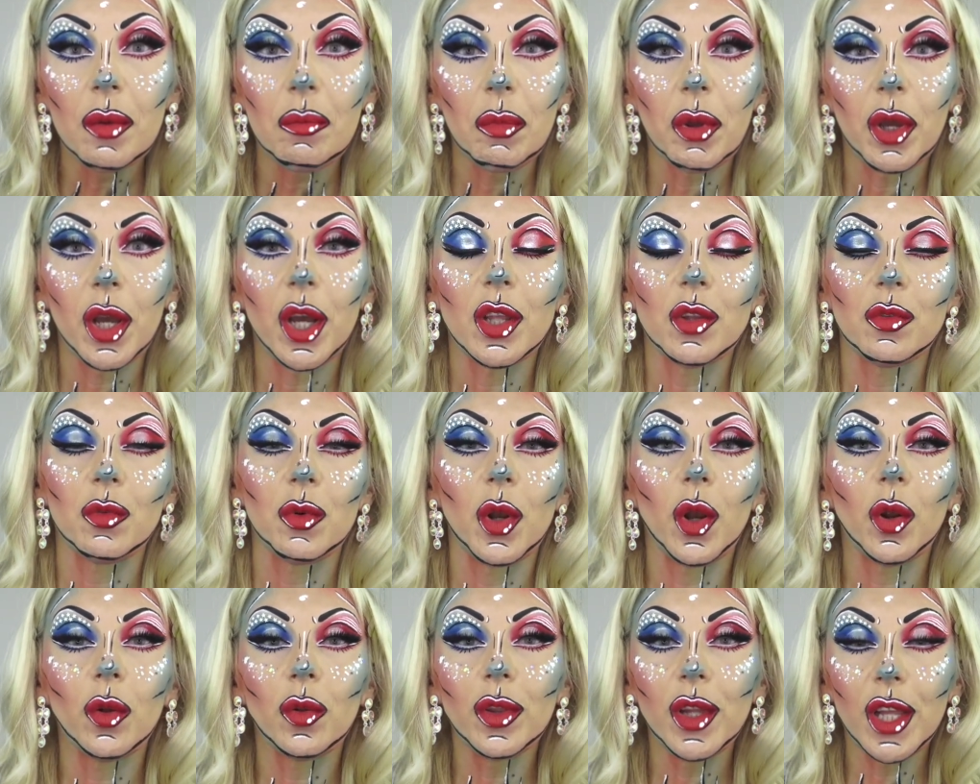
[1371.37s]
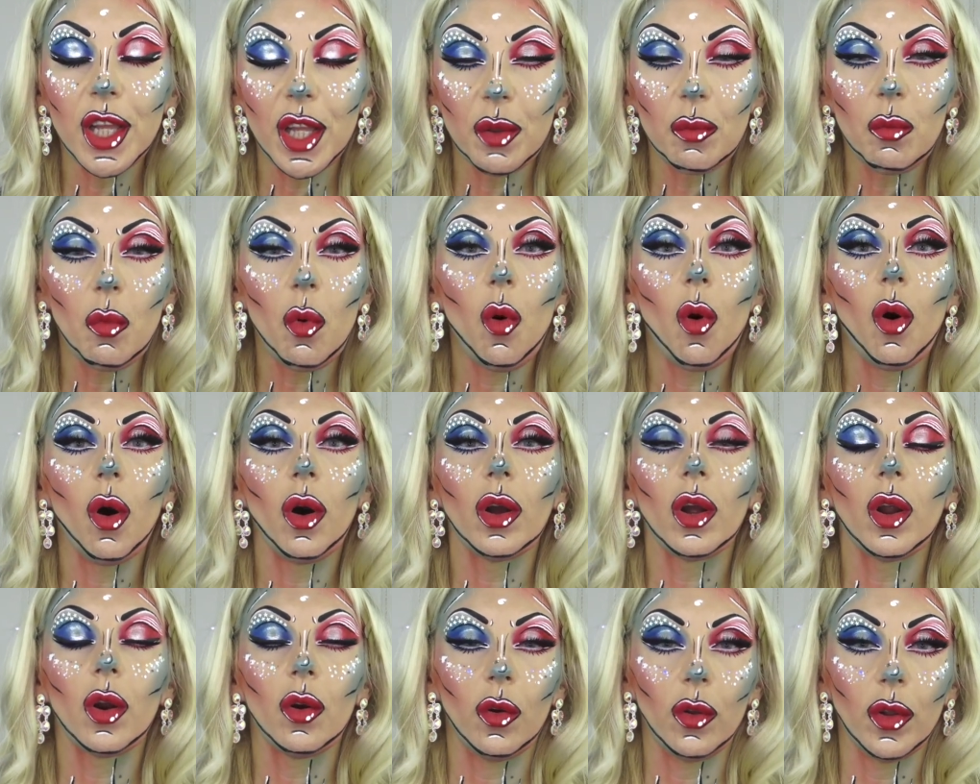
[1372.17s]
because we don't need more
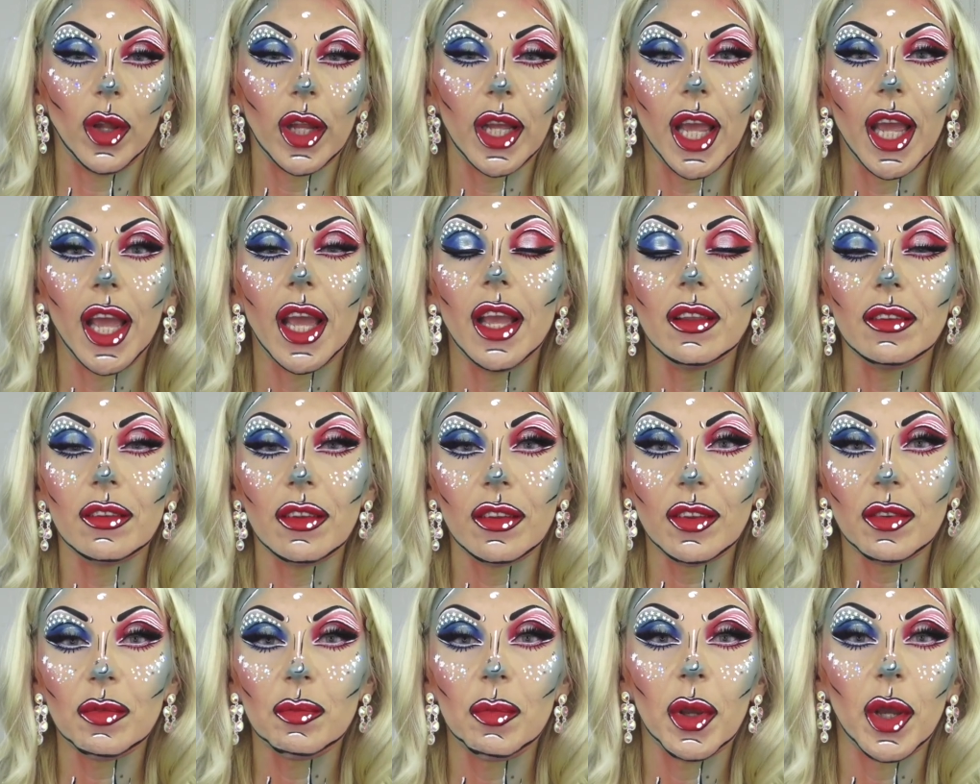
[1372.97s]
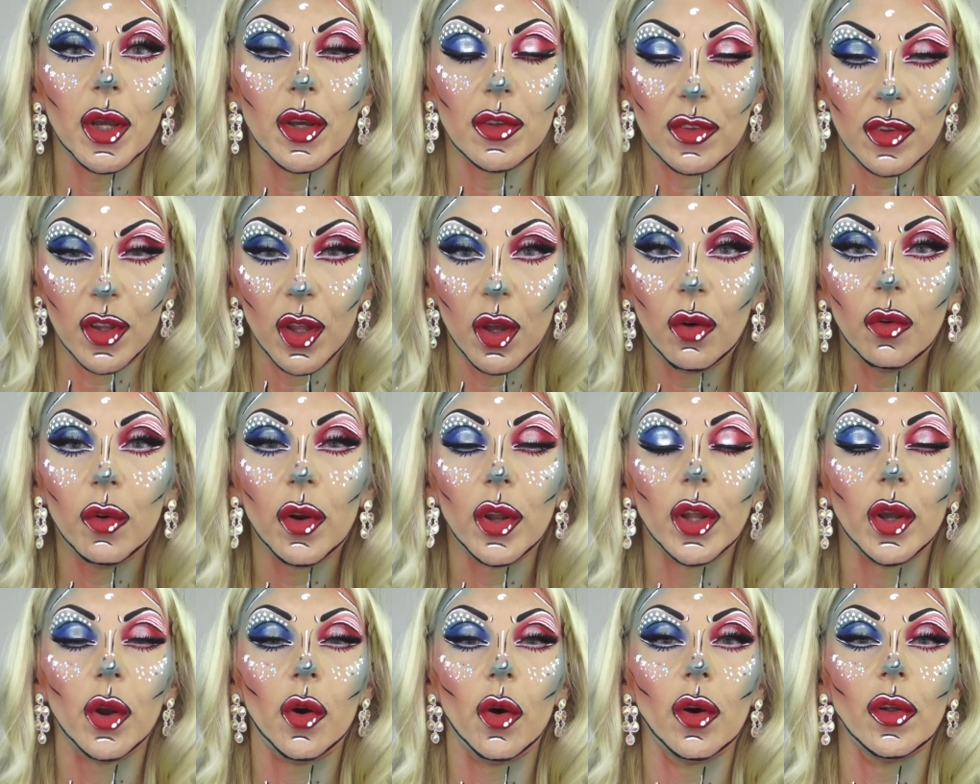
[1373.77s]
corona cases because they're
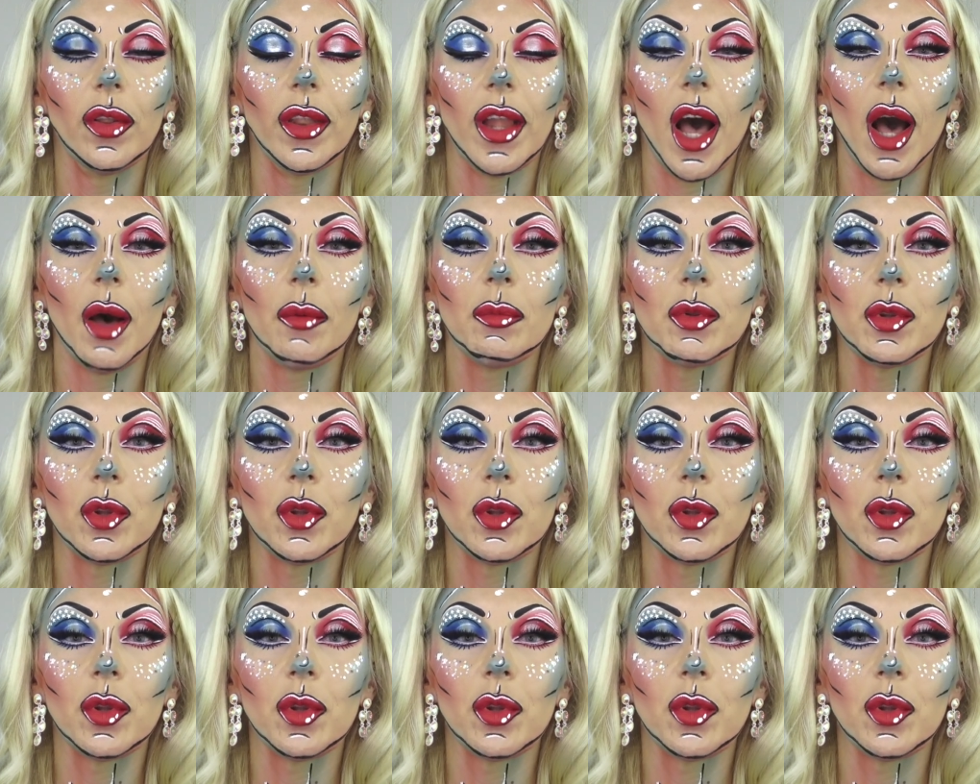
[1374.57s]
already going up.